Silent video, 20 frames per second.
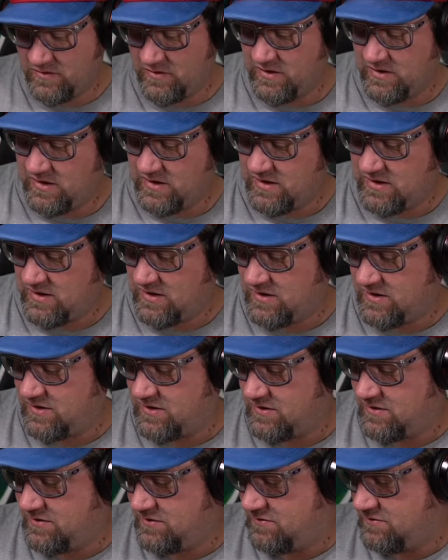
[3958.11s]

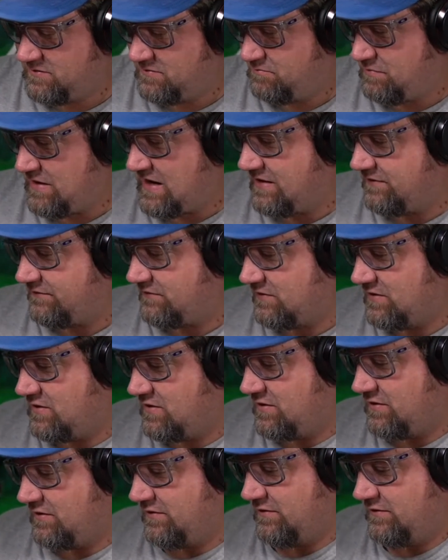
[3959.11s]
passing
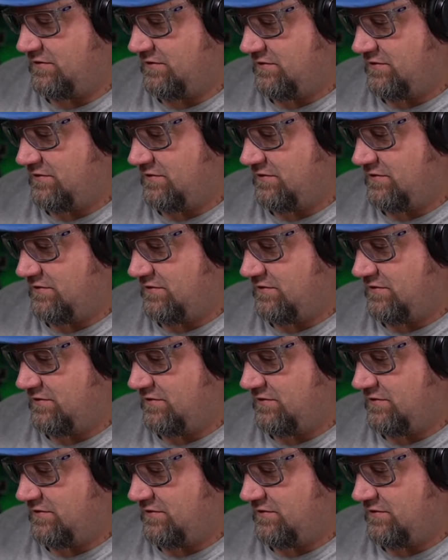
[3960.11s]
on.